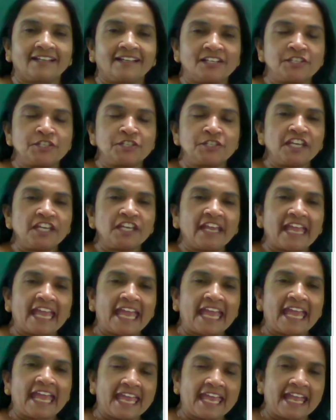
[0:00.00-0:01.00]
She
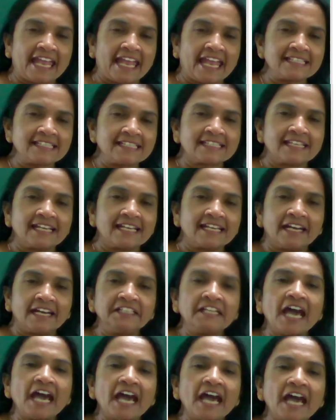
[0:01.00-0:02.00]
has
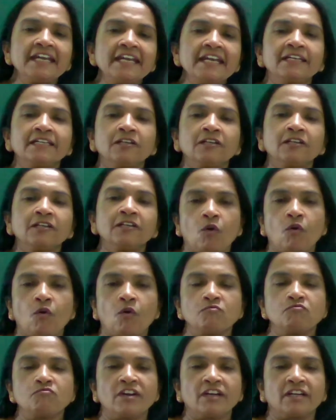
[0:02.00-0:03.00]
done her
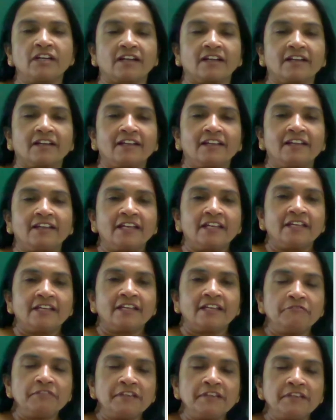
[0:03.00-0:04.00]
homework.
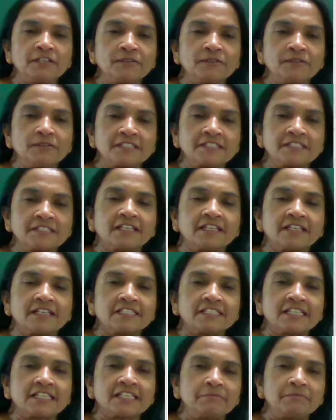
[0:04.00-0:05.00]
We use
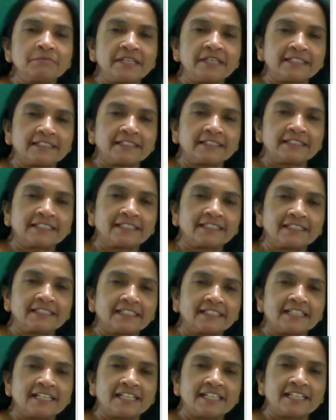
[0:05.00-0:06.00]
subject
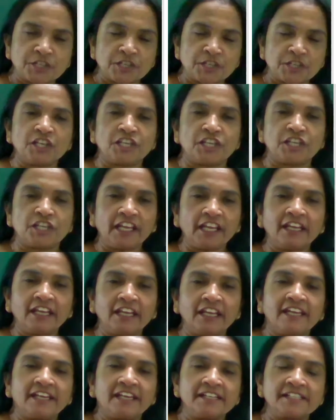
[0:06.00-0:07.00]
she.
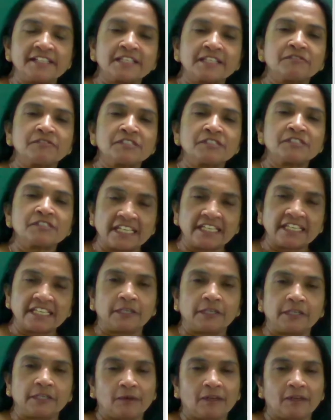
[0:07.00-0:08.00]
It's a
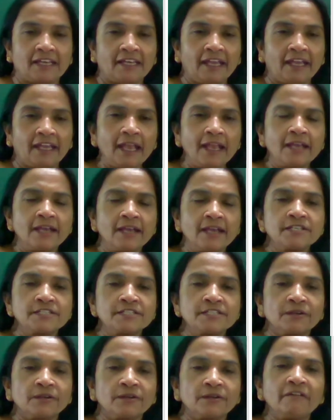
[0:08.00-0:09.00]
singular.
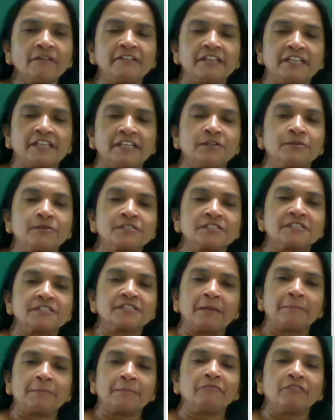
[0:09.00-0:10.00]
So we use
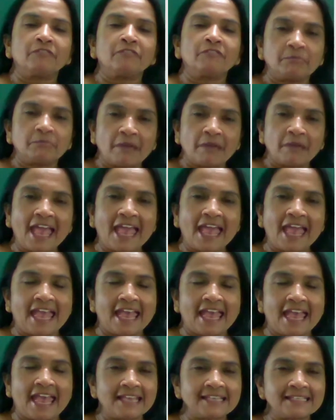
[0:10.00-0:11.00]
helping verb
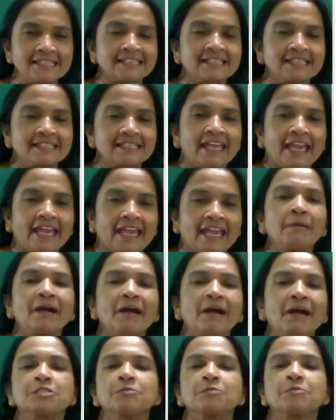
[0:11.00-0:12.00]
has and
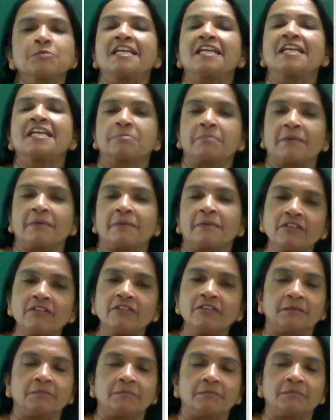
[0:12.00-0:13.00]
past participle
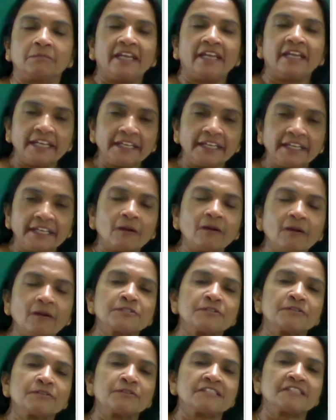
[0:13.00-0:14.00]
verb. It
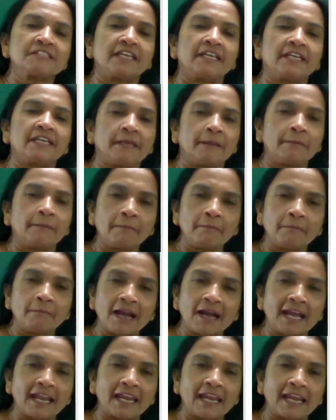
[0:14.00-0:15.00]
also same.
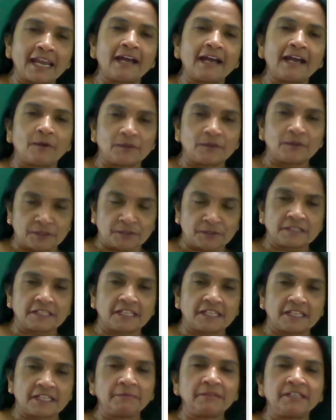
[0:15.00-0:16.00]
Mala also
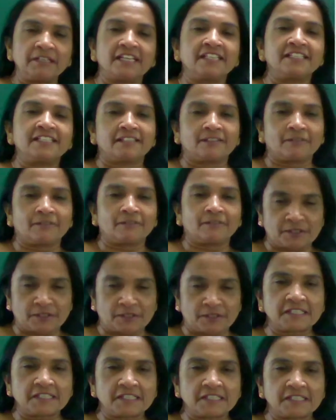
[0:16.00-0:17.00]
same. Teacher also
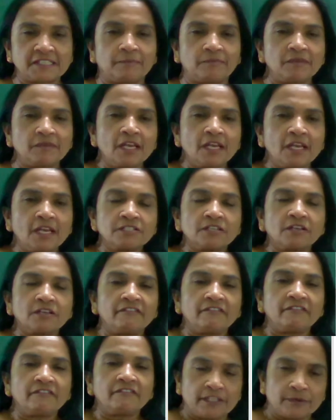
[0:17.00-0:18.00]
same. So
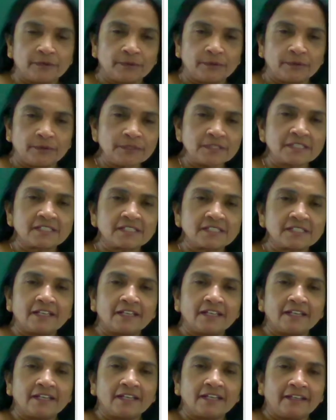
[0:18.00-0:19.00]
we use
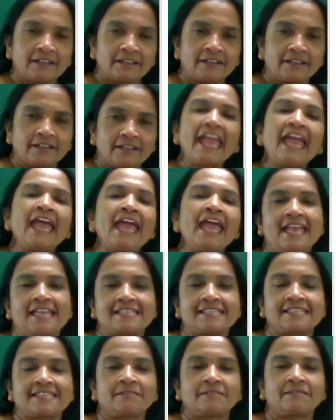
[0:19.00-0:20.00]

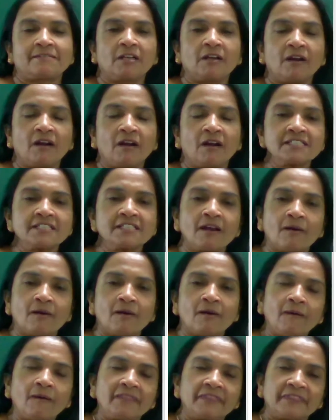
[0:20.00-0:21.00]
has because
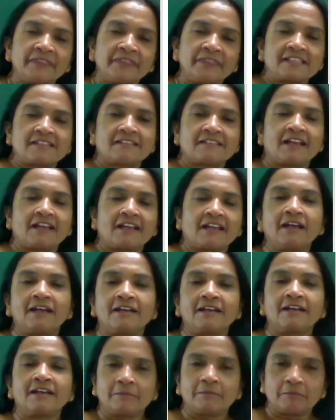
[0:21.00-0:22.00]
all things are
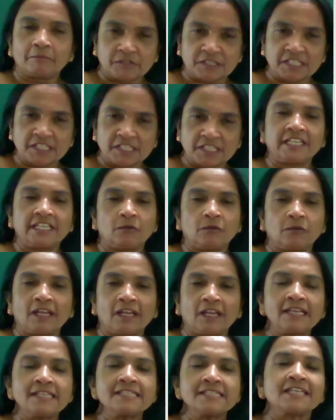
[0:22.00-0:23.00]

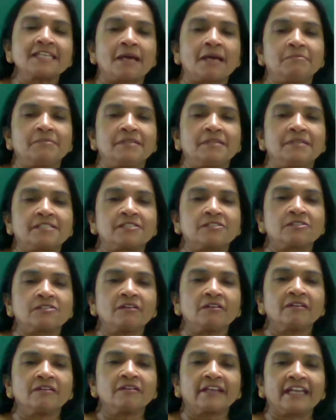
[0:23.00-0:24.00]
singular subjects. So
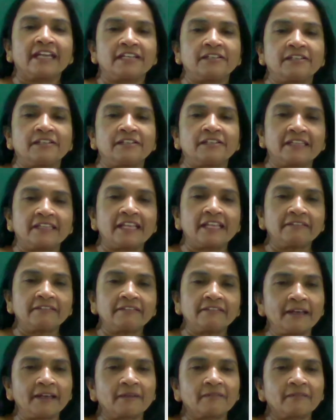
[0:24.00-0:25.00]
can you read that
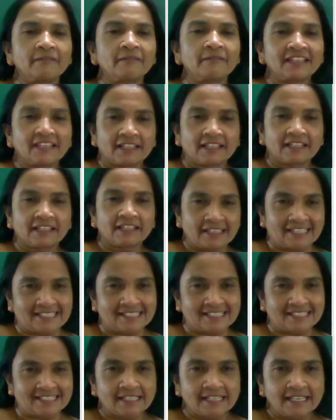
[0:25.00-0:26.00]
one?
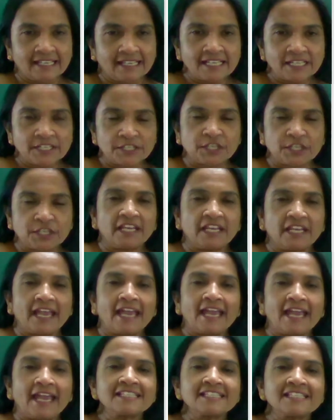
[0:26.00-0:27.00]
Yes. She
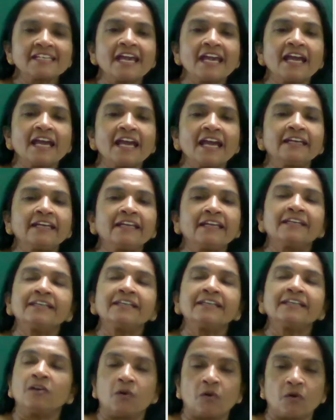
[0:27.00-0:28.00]
has done her
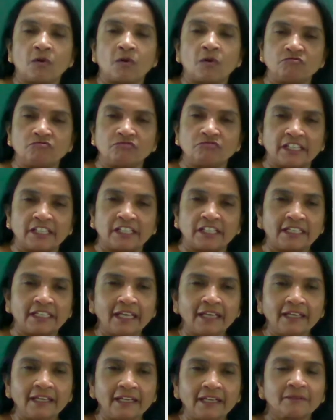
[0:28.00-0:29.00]

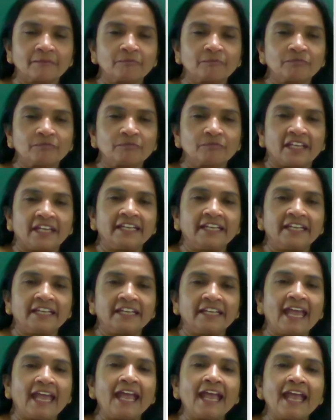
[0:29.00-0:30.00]
homework. It
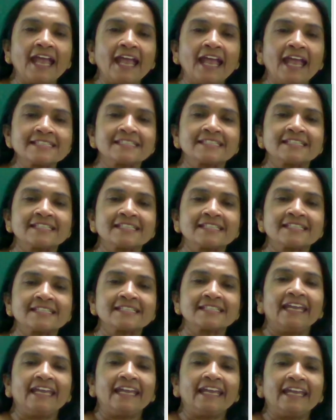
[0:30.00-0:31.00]
has
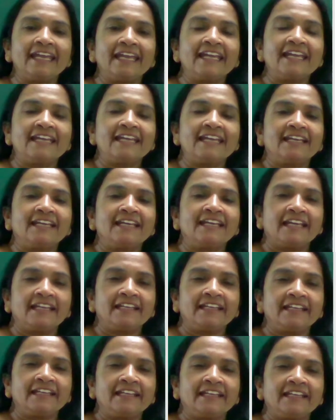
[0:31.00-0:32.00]

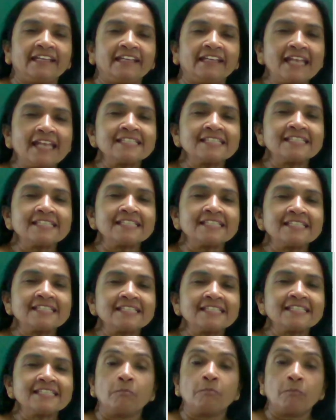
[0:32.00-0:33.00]
eaten
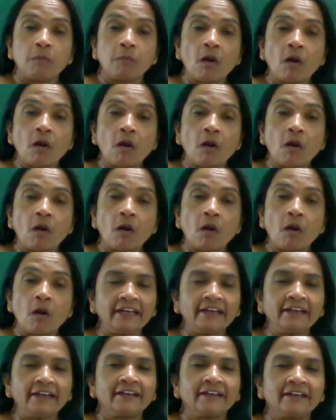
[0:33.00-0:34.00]
a bone.